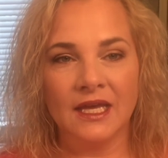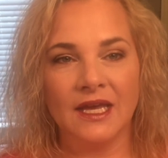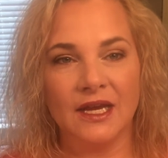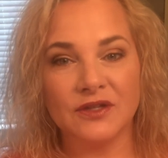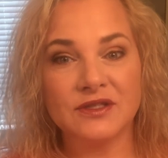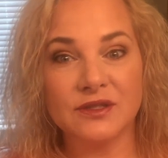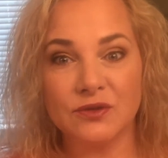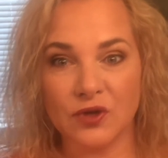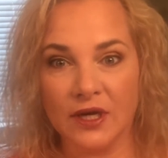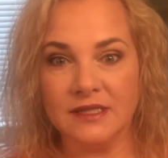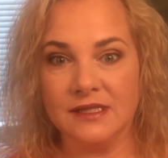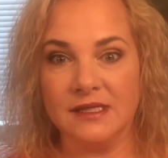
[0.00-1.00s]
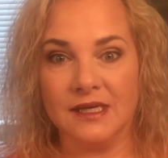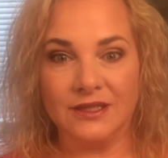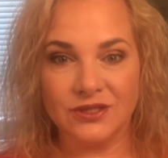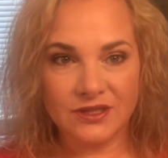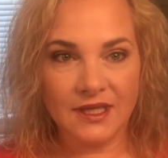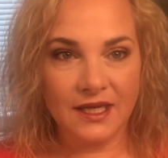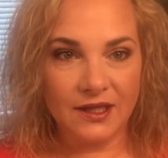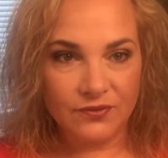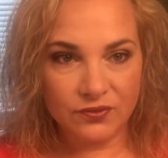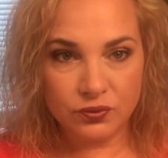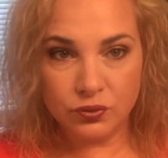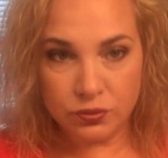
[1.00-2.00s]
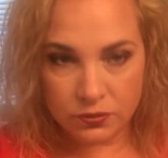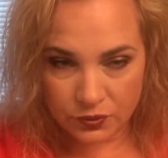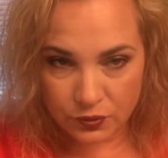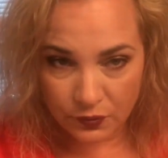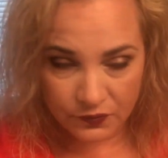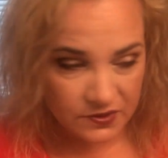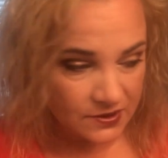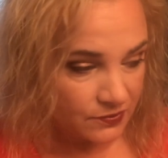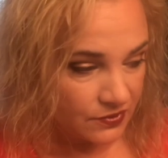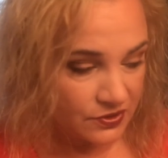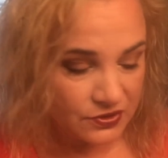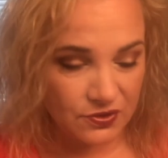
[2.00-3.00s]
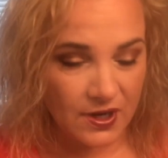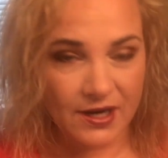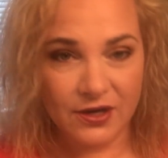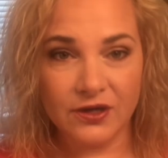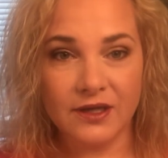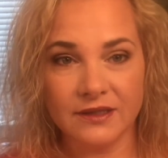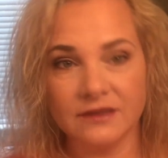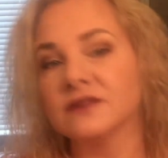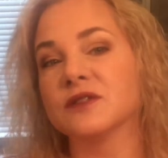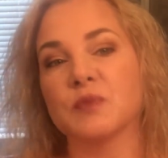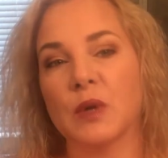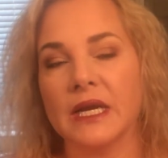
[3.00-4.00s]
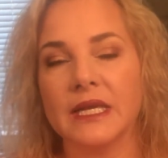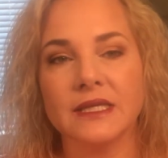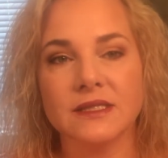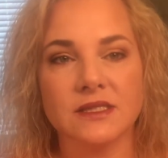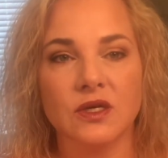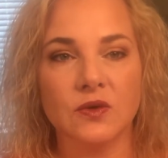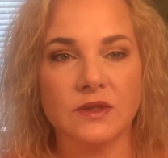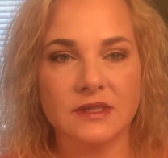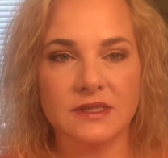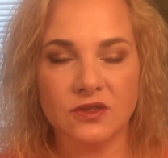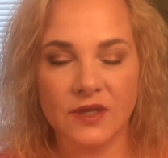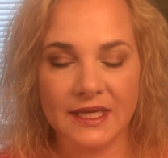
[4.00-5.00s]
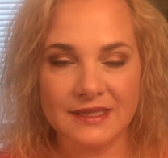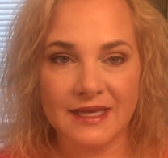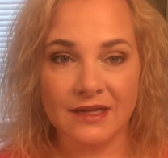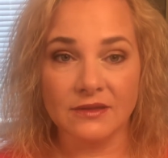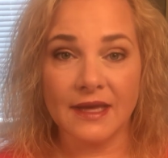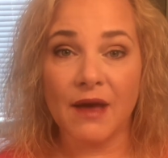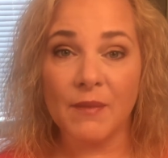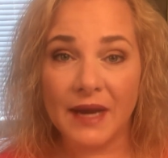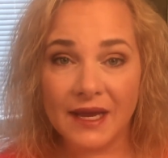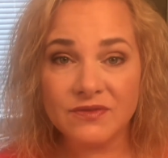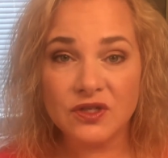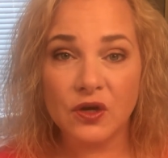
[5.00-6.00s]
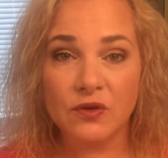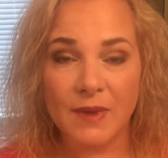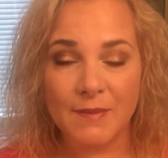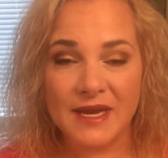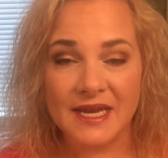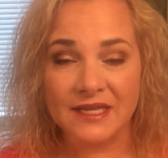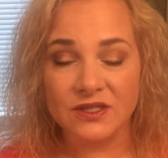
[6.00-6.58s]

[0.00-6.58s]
Hair's a little crazy, I just kind of shoofed it with the dryer and sprayed it, so it's still gotta settle down, but I have to go to my meeting.